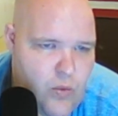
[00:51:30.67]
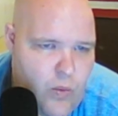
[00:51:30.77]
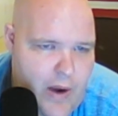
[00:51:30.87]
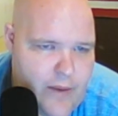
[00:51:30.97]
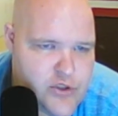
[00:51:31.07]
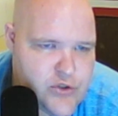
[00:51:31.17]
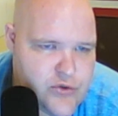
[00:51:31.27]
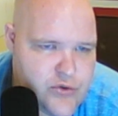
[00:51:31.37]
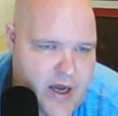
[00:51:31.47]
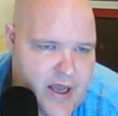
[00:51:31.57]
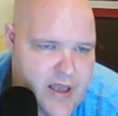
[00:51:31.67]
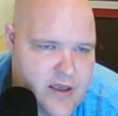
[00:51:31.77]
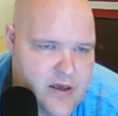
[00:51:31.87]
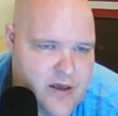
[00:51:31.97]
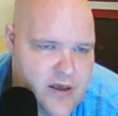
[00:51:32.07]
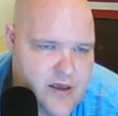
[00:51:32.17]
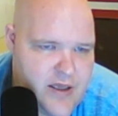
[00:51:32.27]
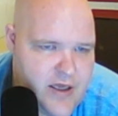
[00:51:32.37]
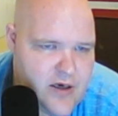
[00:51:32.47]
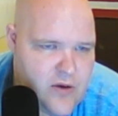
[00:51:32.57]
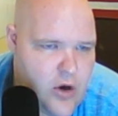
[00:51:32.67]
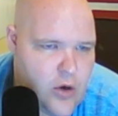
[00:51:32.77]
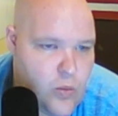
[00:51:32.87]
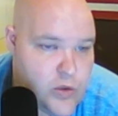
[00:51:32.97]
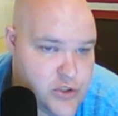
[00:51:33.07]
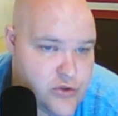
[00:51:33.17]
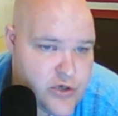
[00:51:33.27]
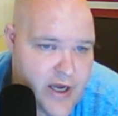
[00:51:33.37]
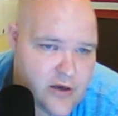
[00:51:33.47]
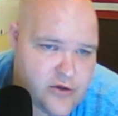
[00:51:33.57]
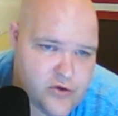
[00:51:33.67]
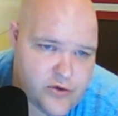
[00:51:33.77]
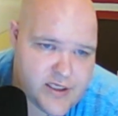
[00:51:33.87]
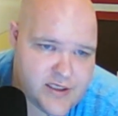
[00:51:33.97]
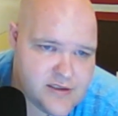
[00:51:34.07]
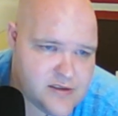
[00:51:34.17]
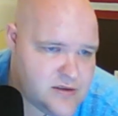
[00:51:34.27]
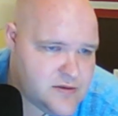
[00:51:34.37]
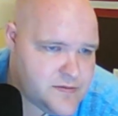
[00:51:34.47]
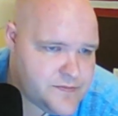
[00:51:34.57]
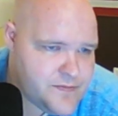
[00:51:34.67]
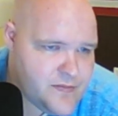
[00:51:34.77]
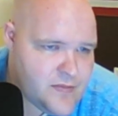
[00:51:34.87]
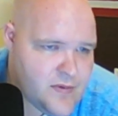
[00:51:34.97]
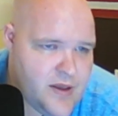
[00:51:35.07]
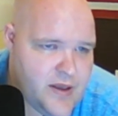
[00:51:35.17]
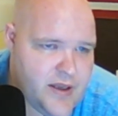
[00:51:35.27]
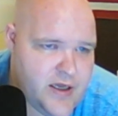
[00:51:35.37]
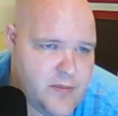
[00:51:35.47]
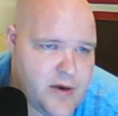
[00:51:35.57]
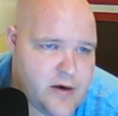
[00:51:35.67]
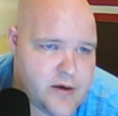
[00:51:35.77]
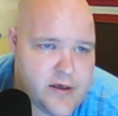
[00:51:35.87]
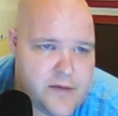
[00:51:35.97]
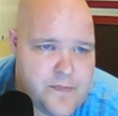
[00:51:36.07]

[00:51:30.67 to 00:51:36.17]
Why would you try it? Would you try it on your kids? In America,